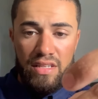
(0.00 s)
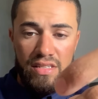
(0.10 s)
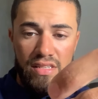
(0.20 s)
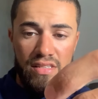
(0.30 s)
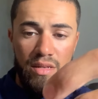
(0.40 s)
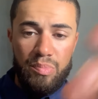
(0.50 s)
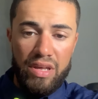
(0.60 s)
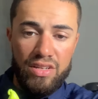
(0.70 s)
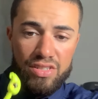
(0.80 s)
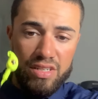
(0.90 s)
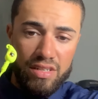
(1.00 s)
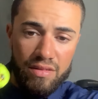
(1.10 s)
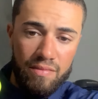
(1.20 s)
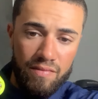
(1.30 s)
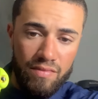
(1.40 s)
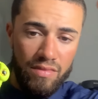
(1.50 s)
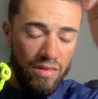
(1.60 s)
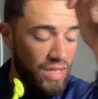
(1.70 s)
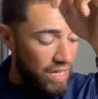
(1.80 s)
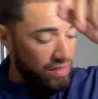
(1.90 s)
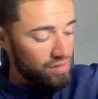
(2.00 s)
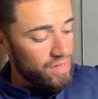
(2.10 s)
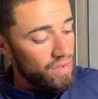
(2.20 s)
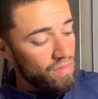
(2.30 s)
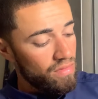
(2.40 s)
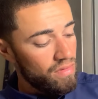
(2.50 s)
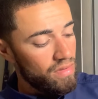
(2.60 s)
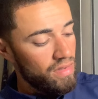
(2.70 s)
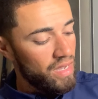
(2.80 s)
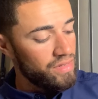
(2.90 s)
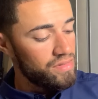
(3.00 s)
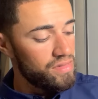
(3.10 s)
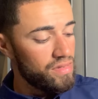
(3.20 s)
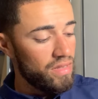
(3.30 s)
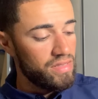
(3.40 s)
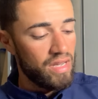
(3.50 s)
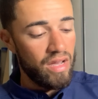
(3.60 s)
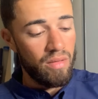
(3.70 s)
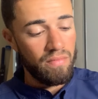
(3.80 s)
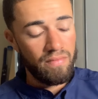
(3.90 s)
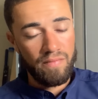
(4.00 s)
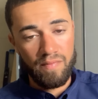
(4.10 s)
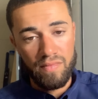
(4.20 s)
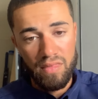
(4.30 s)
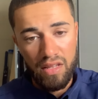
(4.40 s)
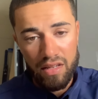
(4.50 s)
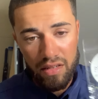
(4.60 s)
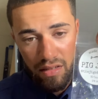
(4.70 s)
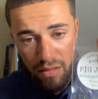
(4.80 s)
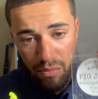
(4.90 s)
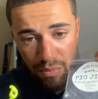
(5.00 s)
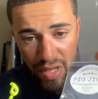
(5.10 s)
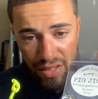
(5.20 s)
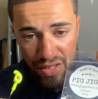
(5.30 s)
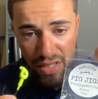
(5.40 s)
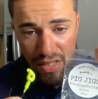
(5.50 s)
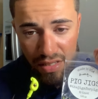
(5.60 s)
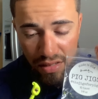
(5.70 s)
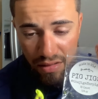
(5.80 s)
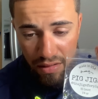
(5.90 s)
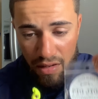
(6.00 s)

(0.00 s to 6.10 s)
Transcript: This is the Pigjig. You guys know I use this all the time. Pigjigs.